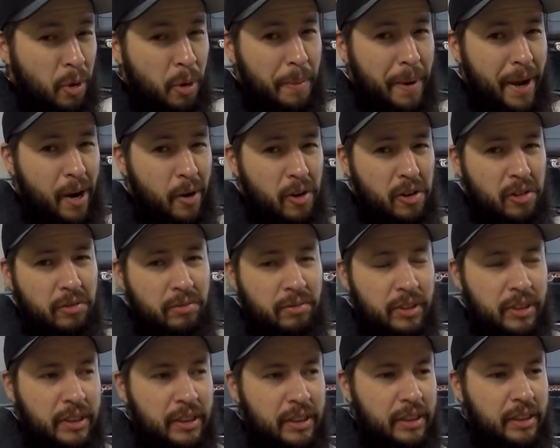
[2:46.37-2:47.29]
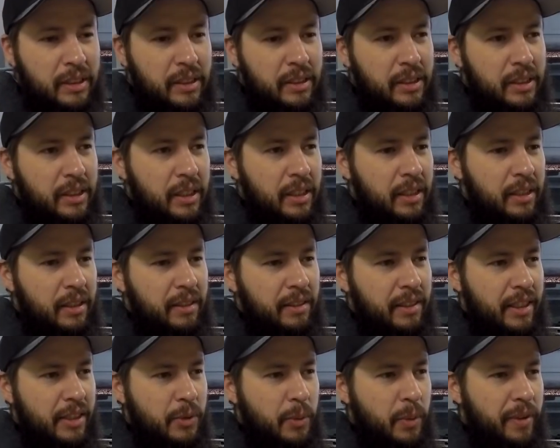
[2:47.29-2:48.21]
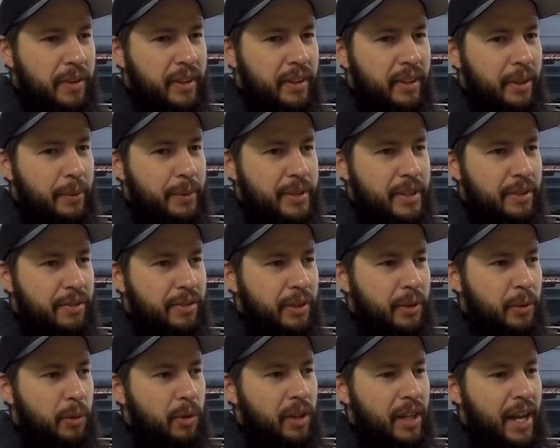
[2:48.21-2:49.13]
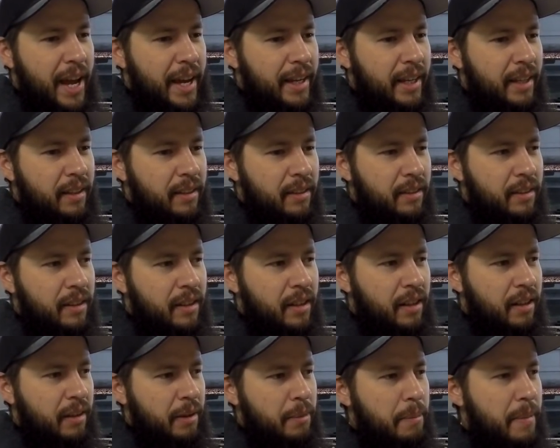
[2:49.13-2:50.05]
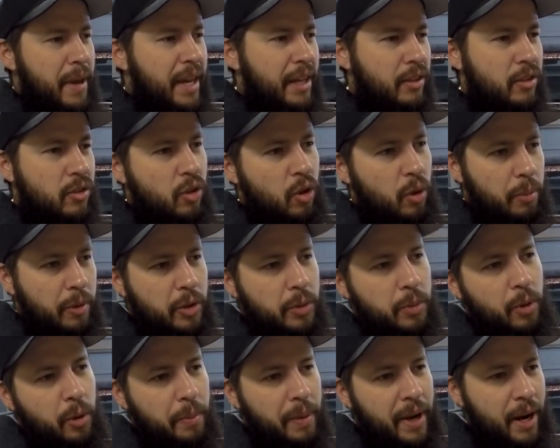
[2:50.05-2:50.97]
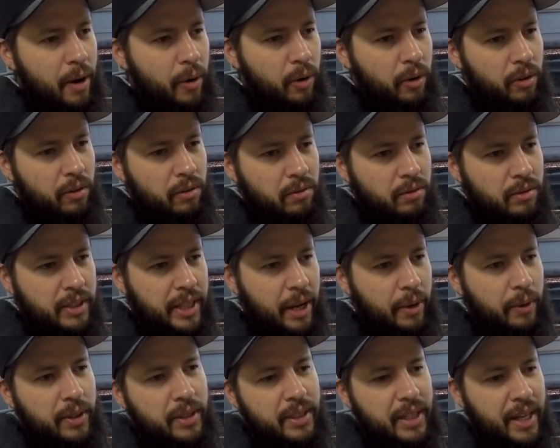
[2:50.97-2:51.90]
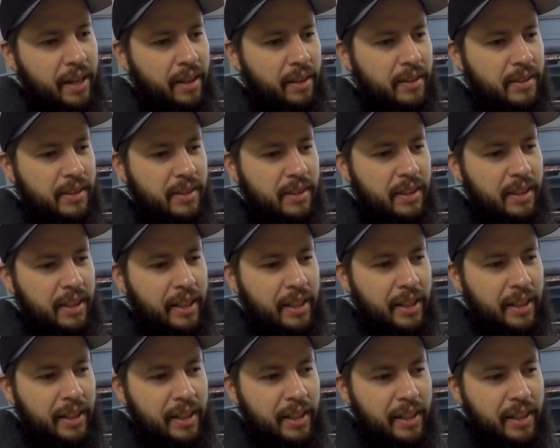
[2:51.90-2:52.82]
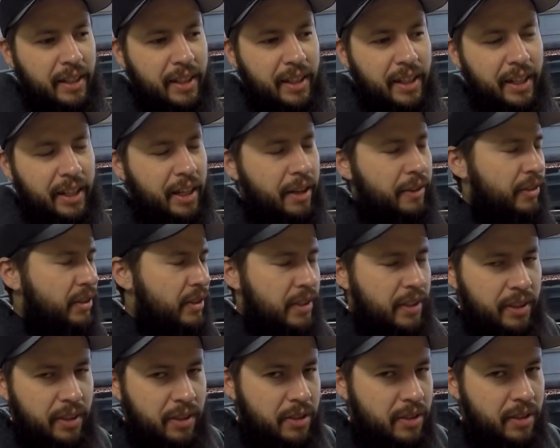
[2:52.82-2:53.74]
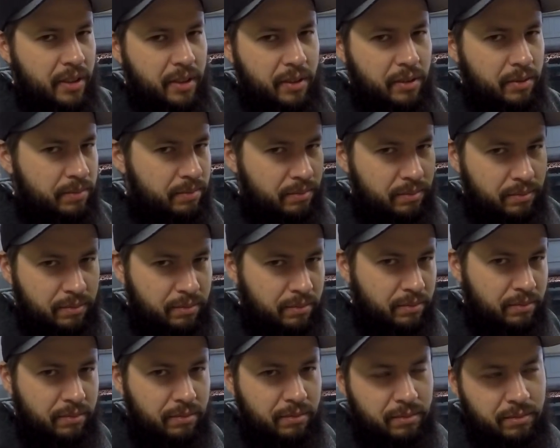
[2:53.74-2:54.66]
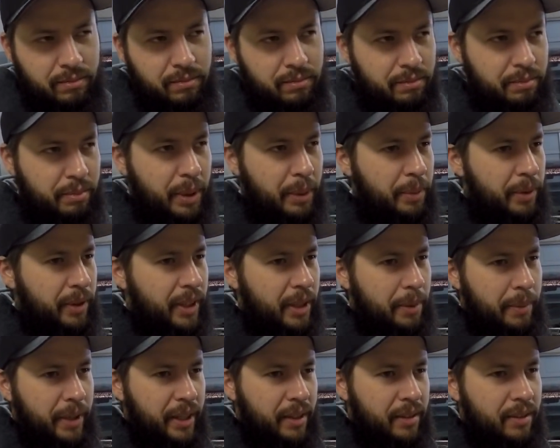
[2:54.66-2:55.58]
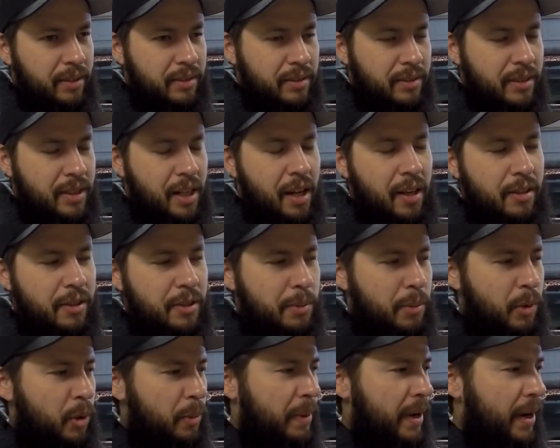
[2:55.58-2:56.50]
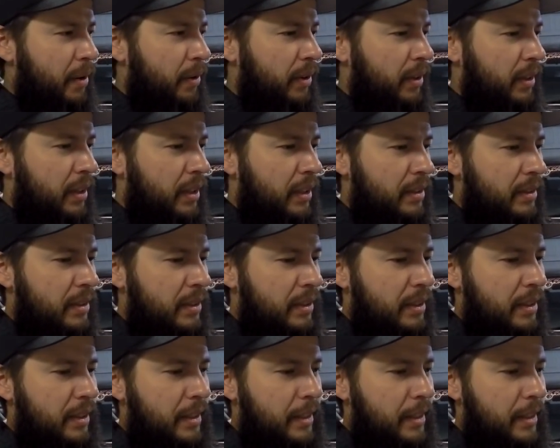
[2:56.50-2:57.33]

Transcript: more power. That's one thing that we definitely were lacking. I made so much more power down in Dallas, and obviously there's still people that make tons more power than us.